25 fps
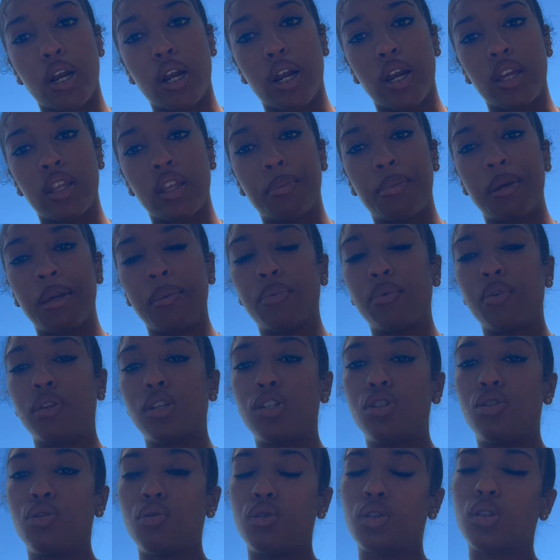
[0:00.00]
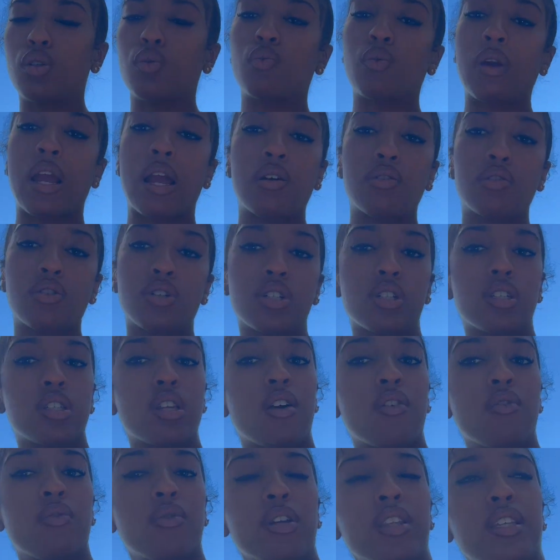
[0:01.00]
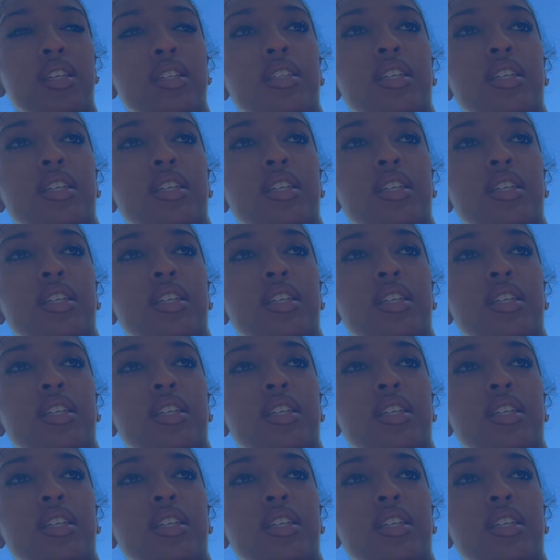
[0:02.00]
and the people that you surround yourself with. It's